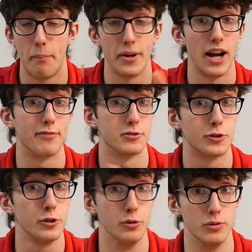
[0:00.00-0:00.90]
but after
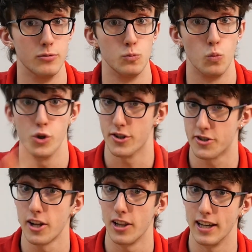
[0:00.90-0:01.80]
2, which is
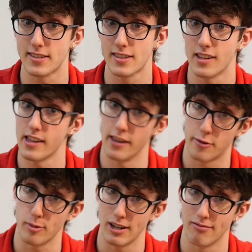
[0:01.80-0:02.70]
still less than 3.